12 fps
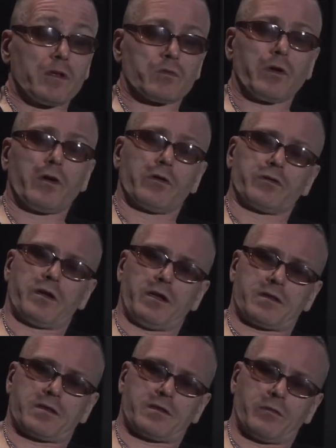we're going to
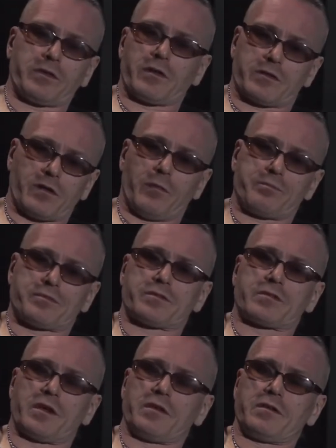get without
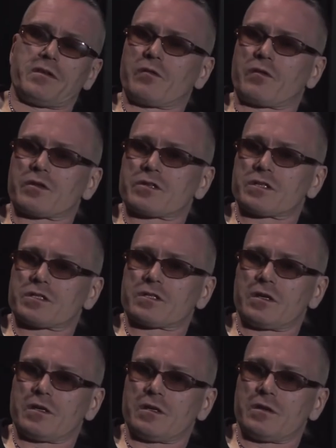upside down crosses,
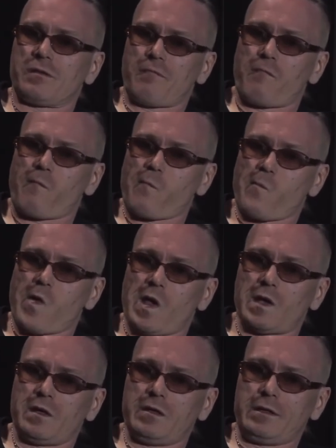
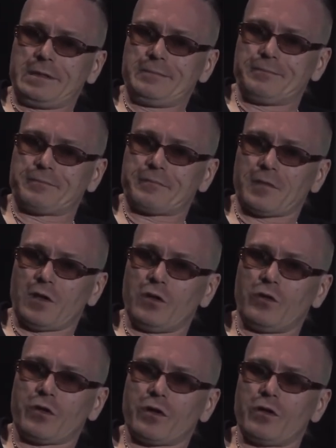and
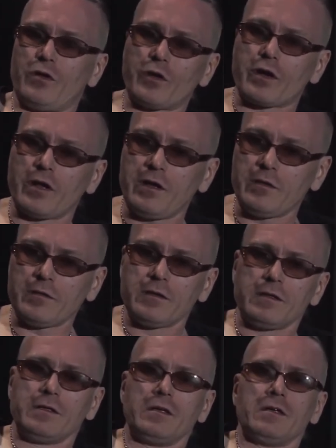lyrically,
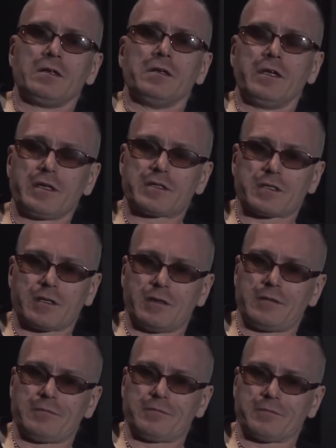it's
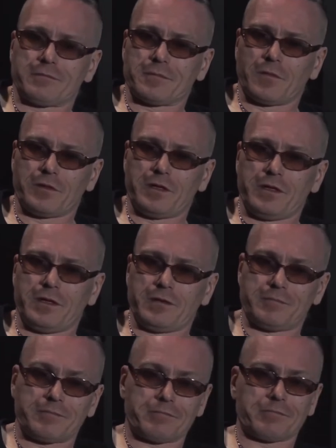on the
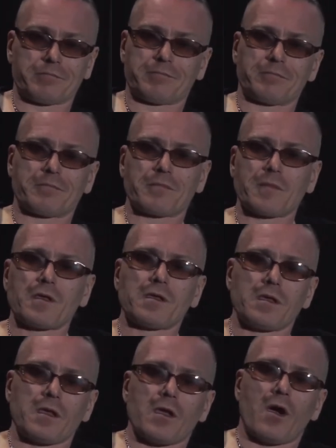
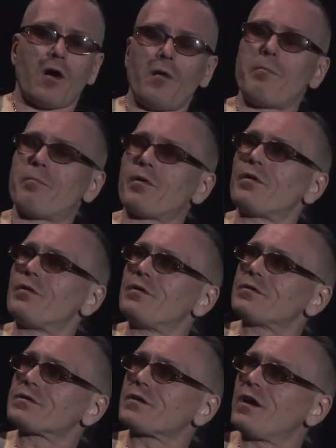upper
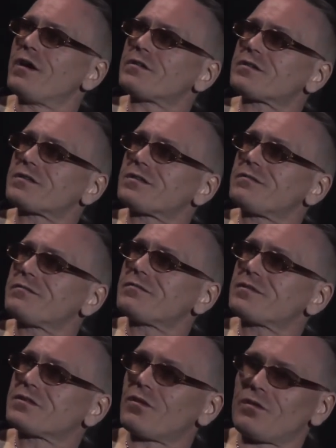sides.
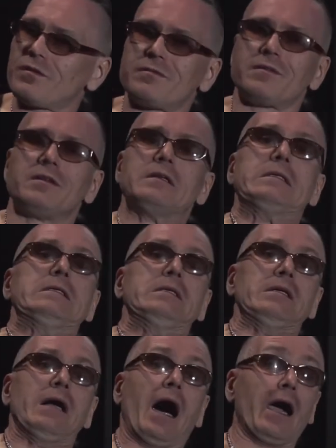So
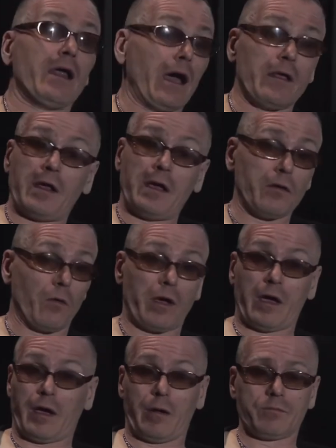I know
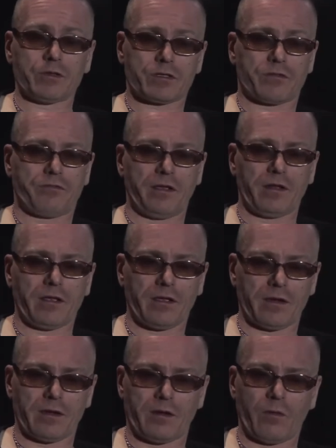I'm just feeling
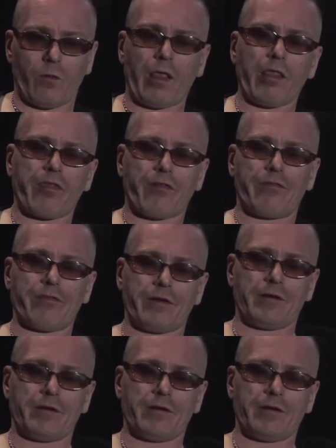a wealth of